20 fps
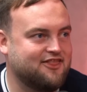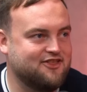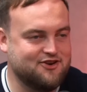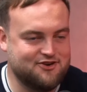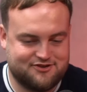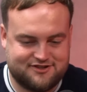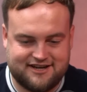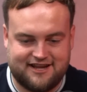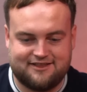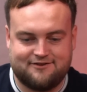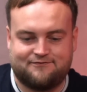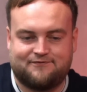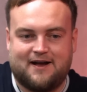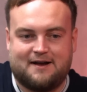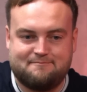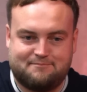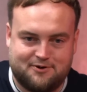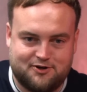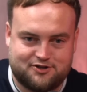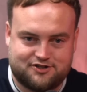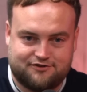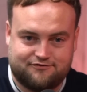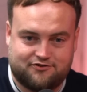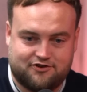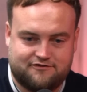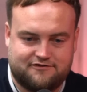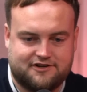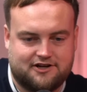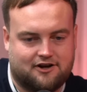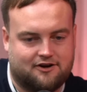And they used to get the fat person in
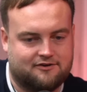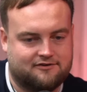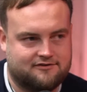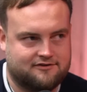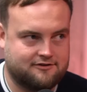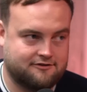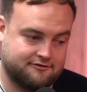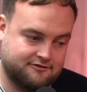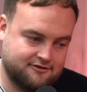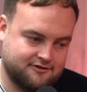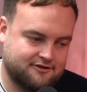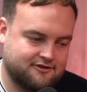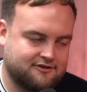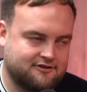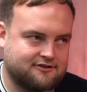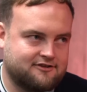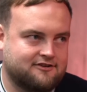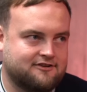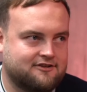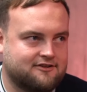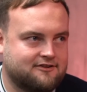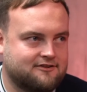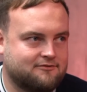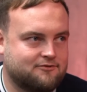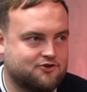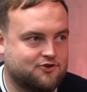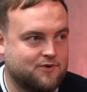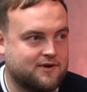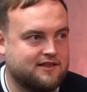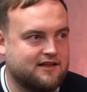front of me and go,
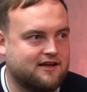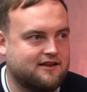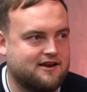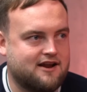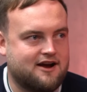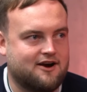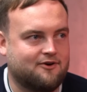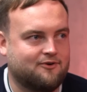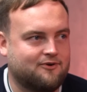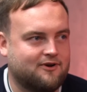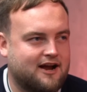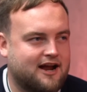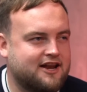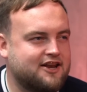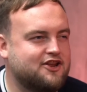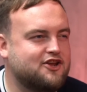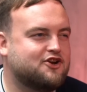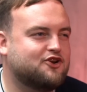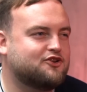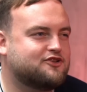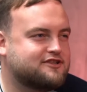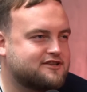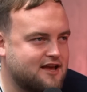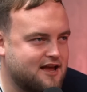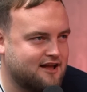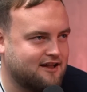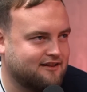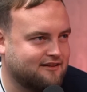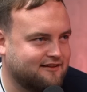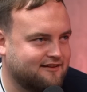would you eat that now? And you could
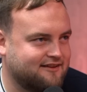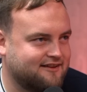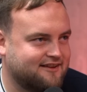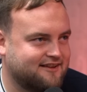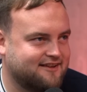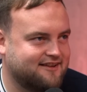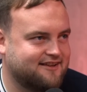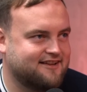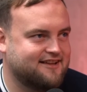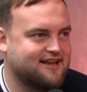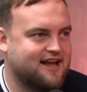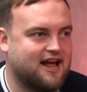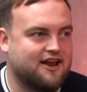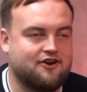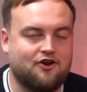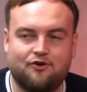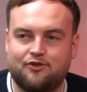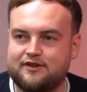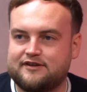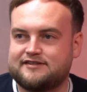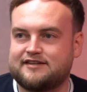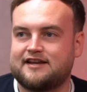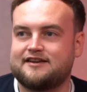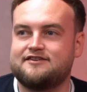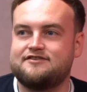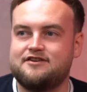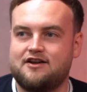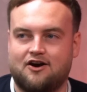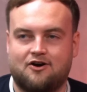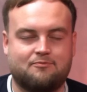tell. I know they said
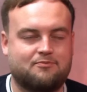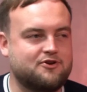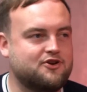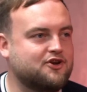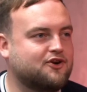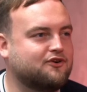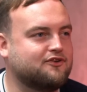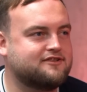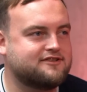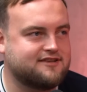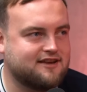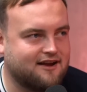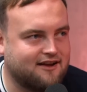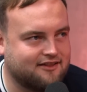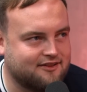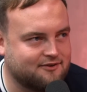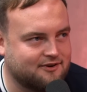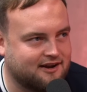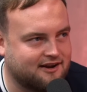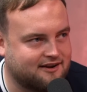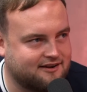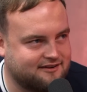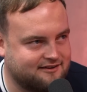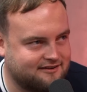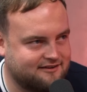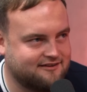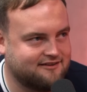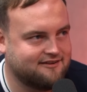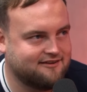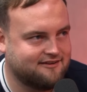no, but you could tell. They were like,
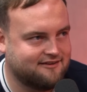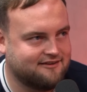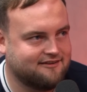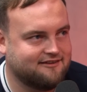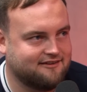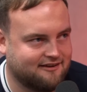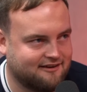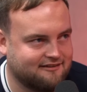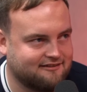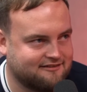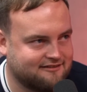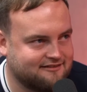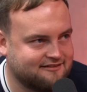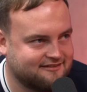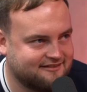yes.